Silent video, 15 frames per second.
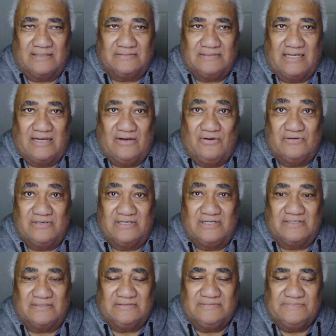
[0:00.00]
a ona
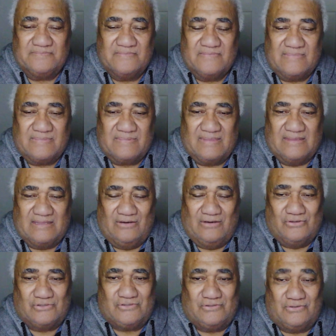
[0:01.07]
na o
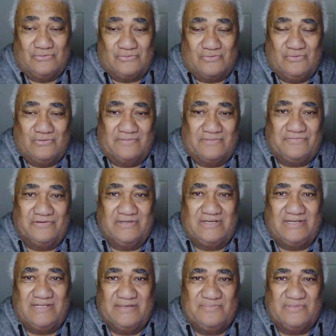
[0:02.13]
solo ku fo i
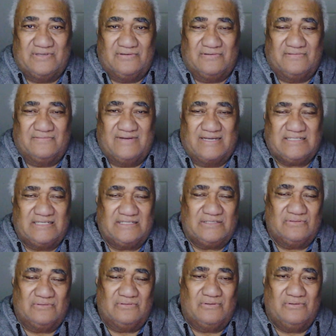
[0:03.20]
le mo lo vai se tu
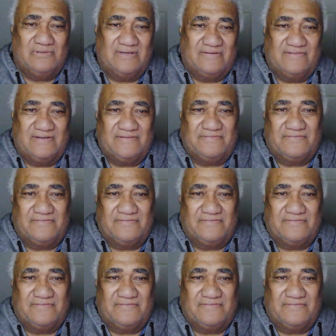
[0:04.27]
lo la wala